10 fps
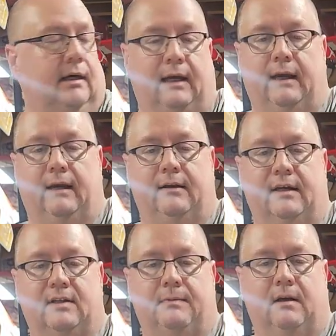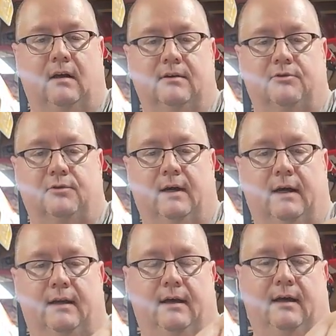And that's because I was
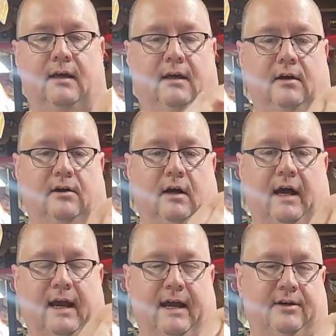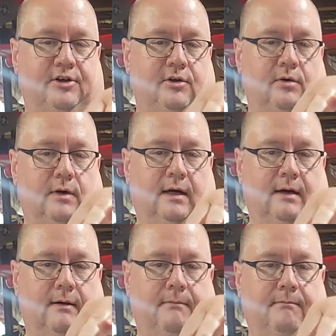trying to, I had to
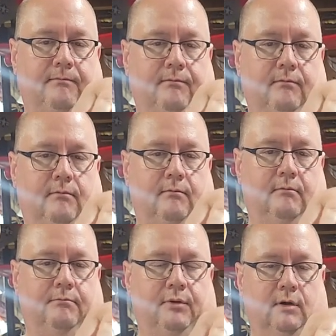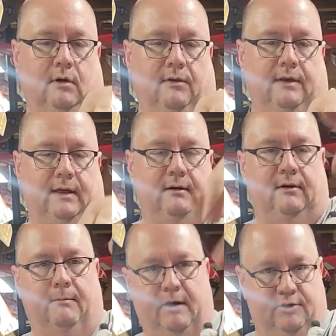uh, pull the, you
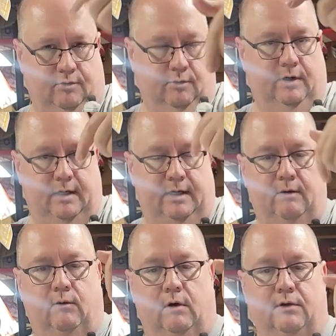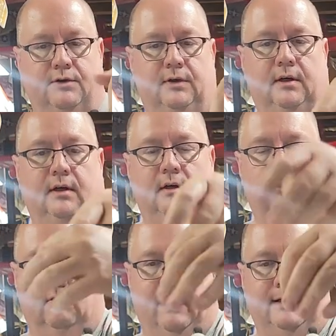know, by screwing it inwards
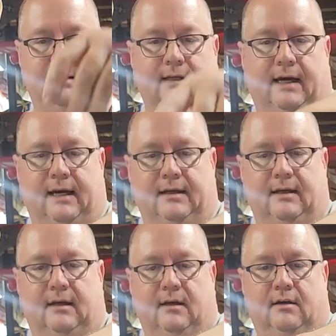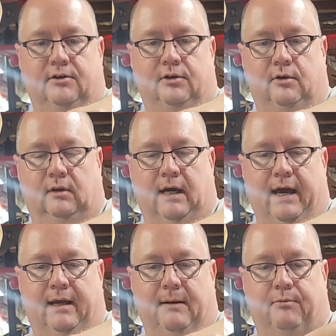right to tight, to
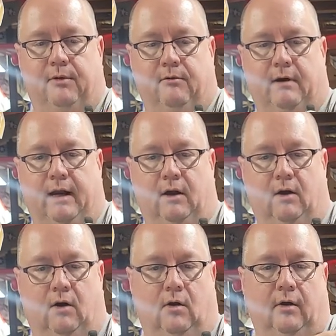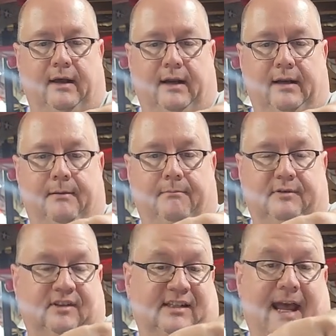line it up with the right hole, and I ended up
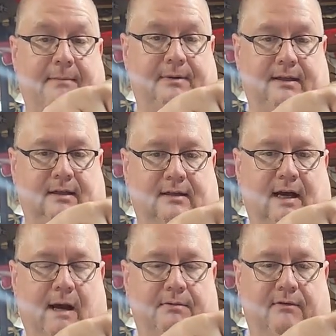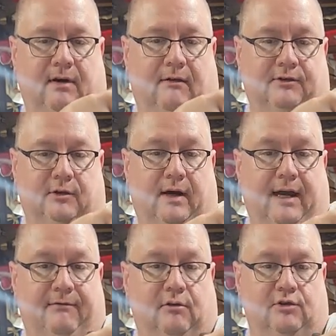snapping the top of it off, so I
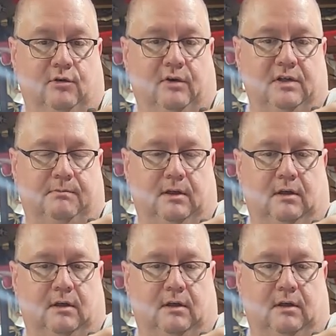had no choice but